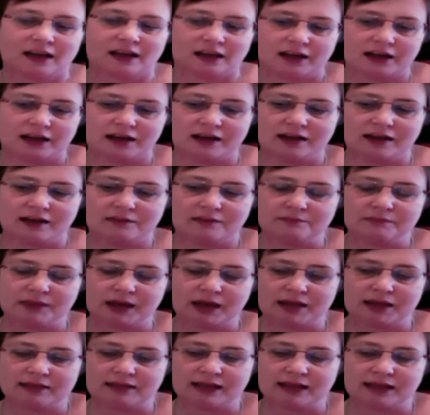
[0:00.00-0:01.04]
And
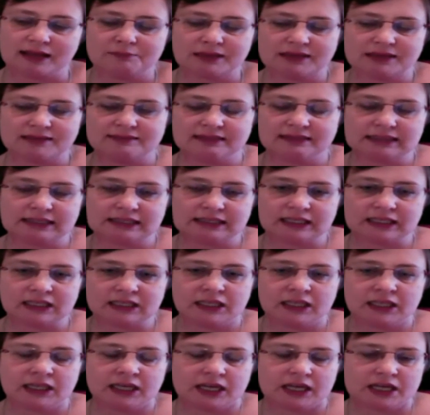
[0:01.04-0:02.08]
that basically,
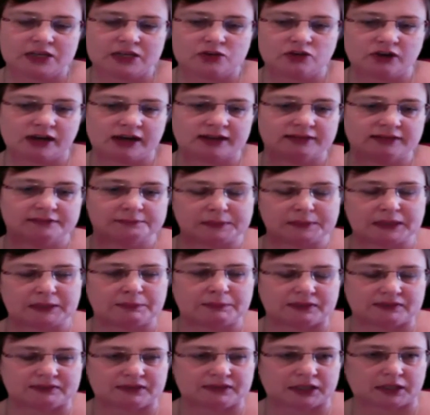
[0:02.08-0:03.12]
it tracks
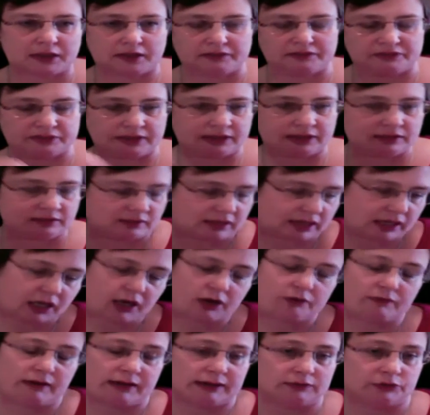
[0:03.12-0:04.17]
people as they
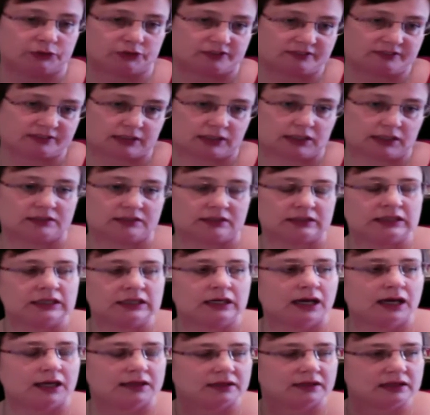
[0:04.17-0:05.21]
go around your site,
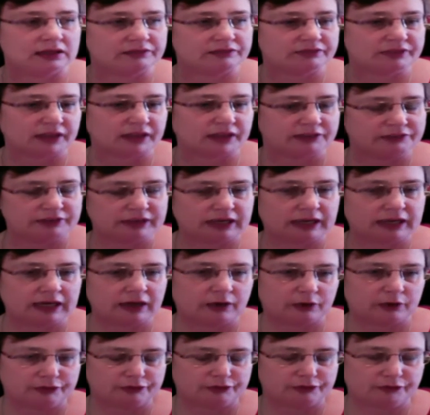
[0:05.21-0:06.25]
and then if they fill
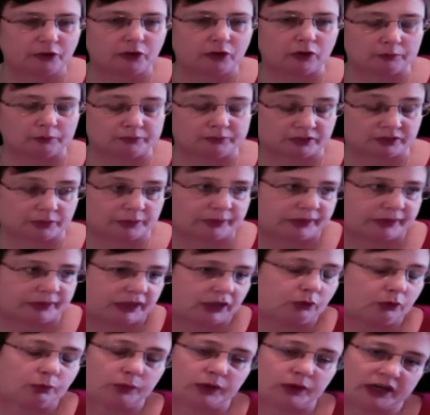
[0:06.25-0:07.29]
out a form, so an
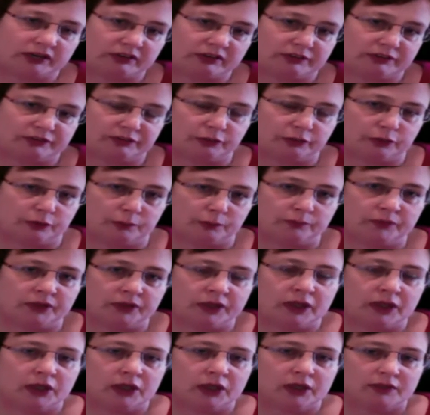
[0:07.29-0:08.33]
inquiry form,
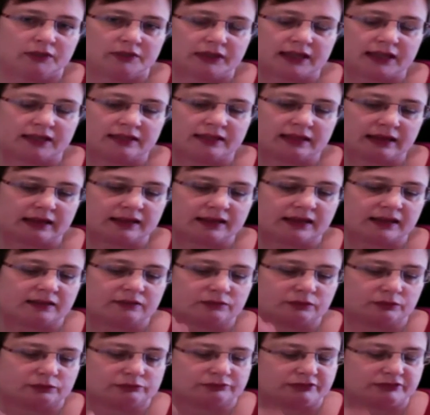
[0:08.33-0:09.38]
they then get
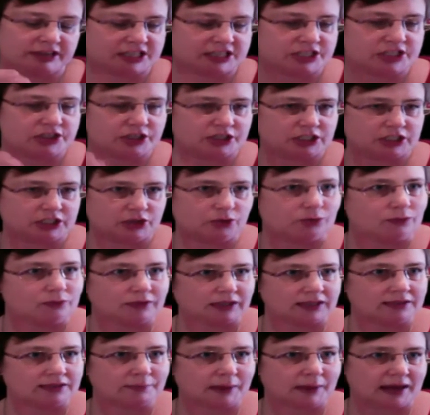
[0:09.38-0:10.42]
sort of registered in your
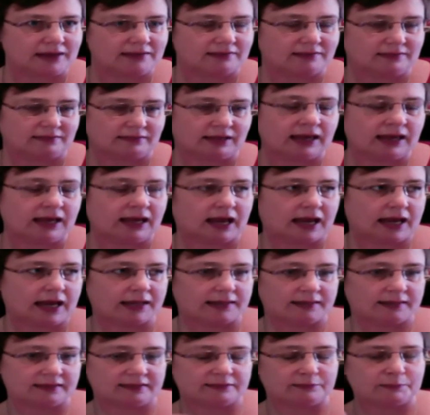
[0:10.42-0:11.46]
database as,
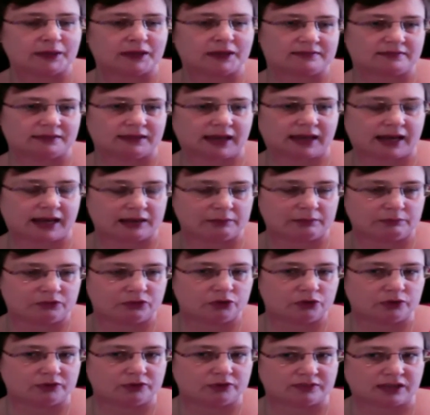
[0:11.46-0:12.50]
hey, this person came
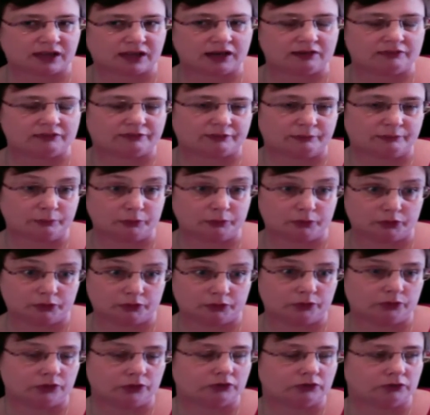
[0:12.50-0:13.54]
to your site from
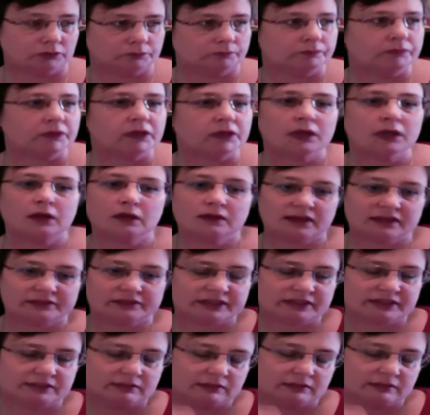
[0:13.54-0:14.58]
Google, they
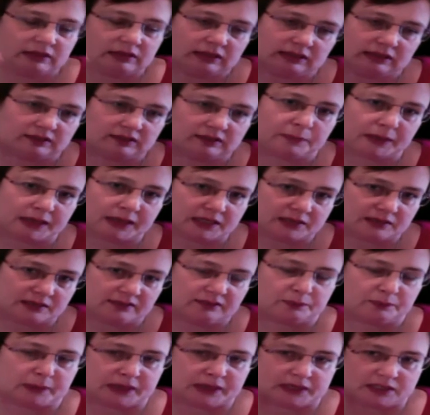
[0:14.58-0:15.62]
visited this page,
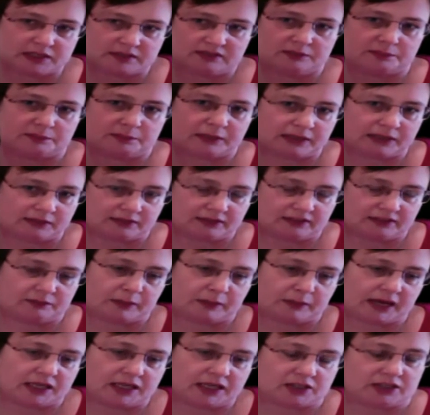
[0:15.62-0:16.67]
this page, this page,
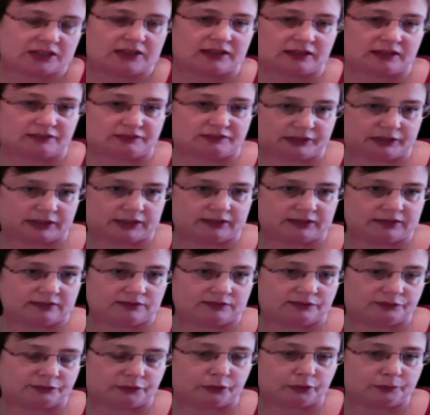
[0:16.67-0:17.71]
this page, and they filled out
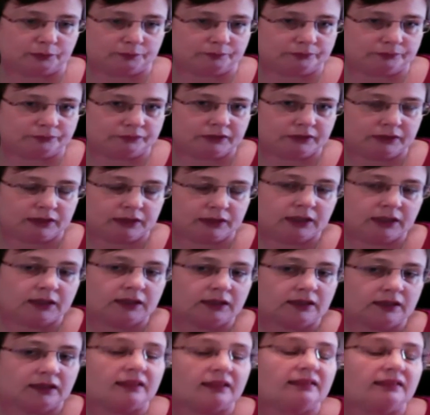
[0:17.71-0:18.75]
this form.
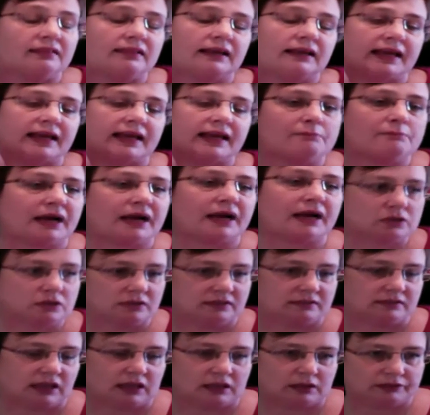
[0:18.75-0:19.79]
They came back to
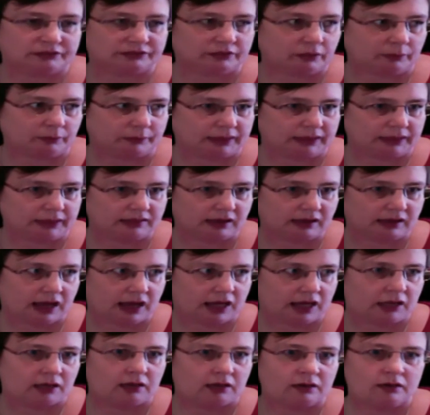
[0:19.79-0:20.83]
your site the following
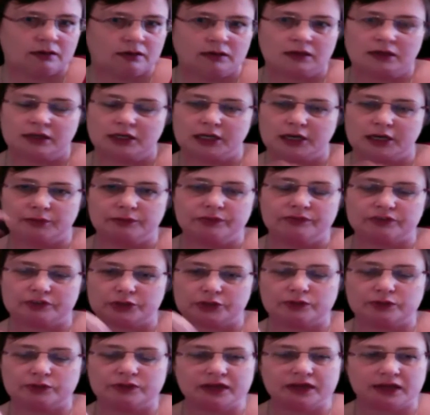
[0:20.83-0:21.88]
day, you know, so
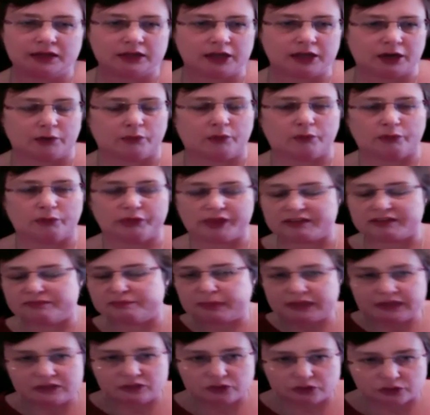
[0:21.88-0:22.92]
you can, you know, or they've
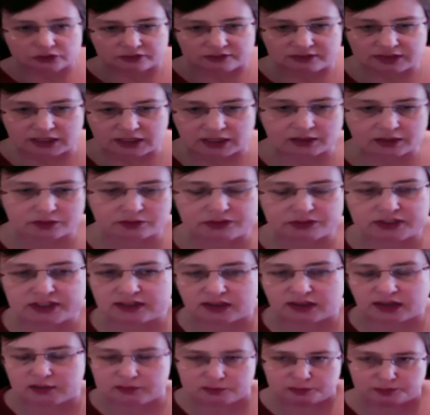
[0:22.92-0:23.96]
been to your site 3
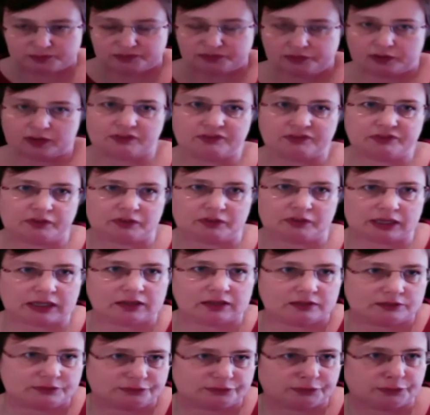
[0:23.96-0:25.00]
times before they filled out
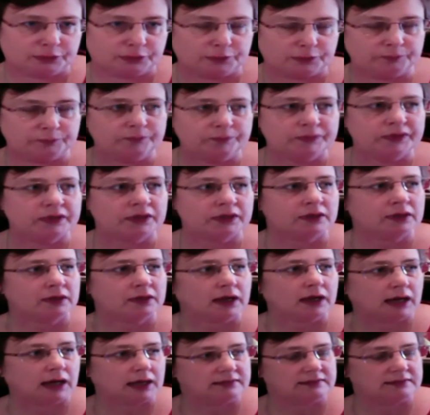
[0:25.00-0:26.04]
this form.
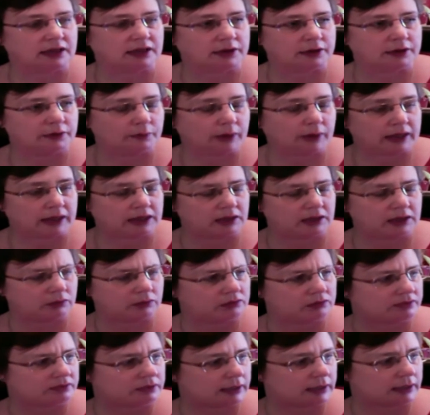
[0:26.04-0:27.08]
And it
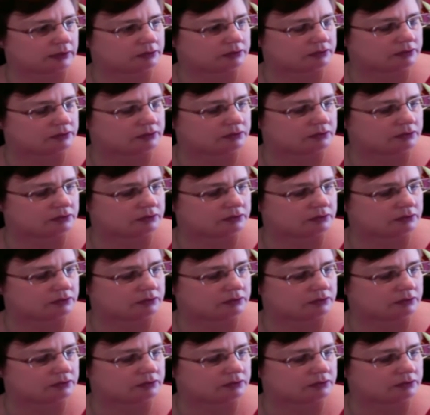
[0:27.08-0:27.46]
also now